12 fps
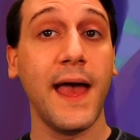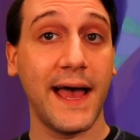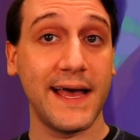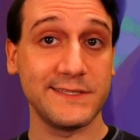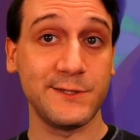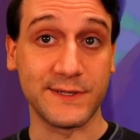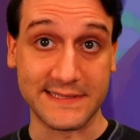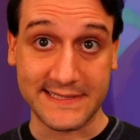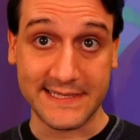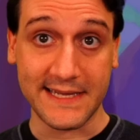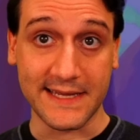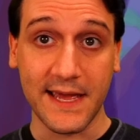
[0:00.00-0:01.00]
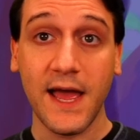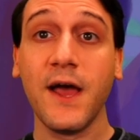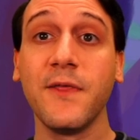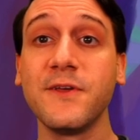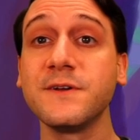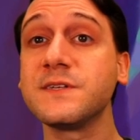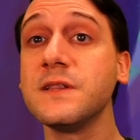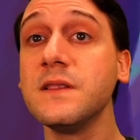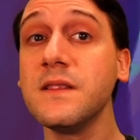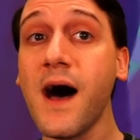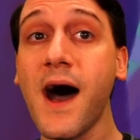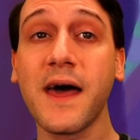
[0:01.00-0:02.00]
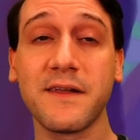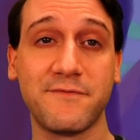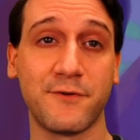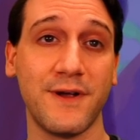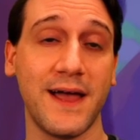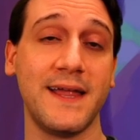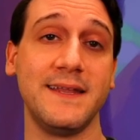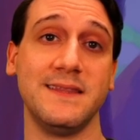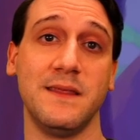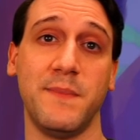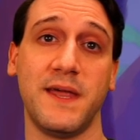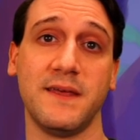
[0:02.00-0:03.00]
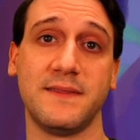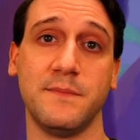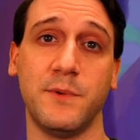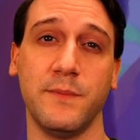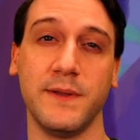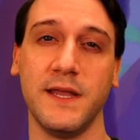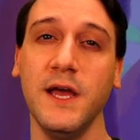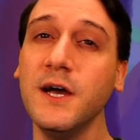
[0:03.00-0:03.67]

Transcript: As you can see, there's a lot of variety in the meta at the moment,